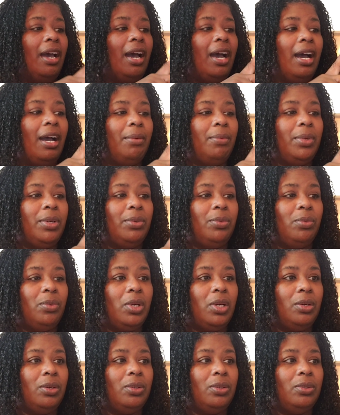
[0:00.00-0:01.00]
I would
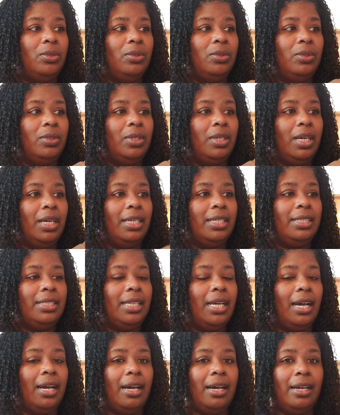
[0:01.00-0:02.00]
roll a
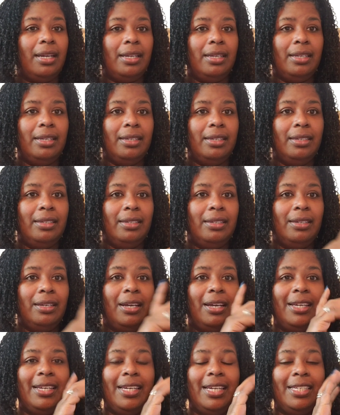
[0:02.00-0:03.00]
die,
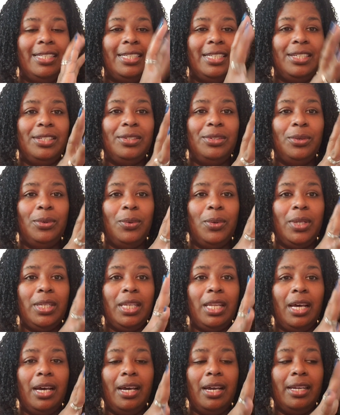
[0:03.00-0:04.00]
and I did it
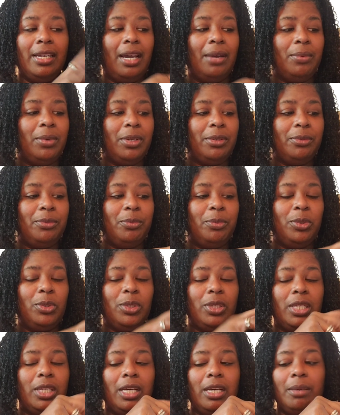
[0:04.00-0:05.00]
online. I would
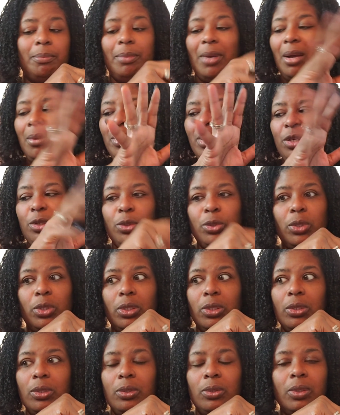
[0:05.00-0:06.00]
pull up, I would
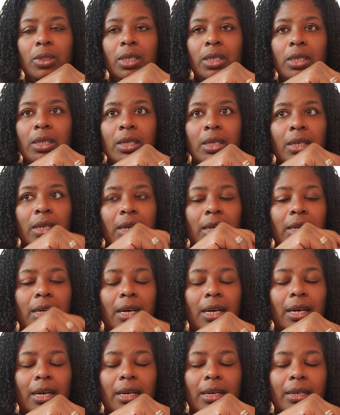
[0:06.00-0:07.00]
Google
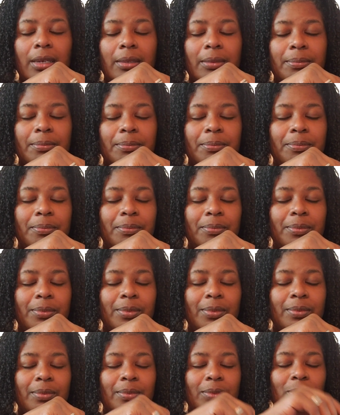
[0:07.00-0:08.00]
a
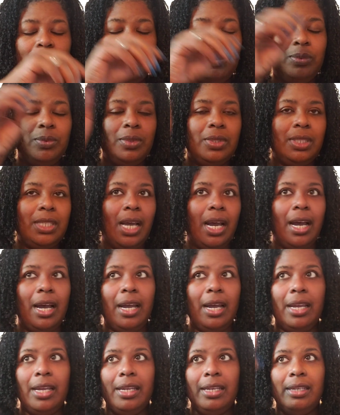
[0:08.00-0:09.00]

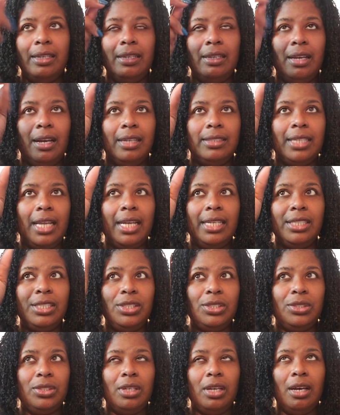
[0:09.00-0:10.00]

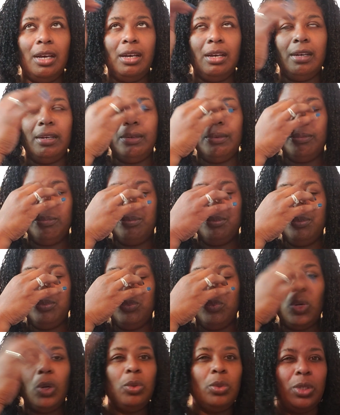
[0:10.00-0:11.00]
dice
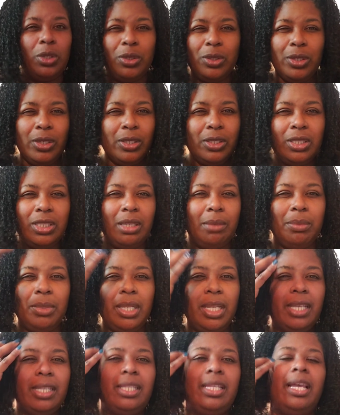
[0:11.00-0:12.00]
roller or
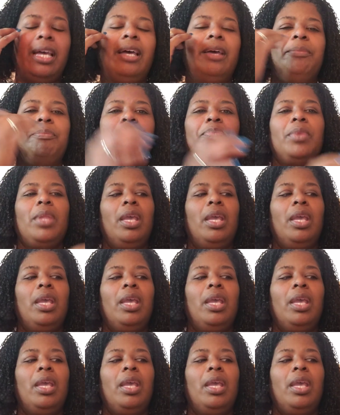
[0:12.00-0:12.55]
something like that.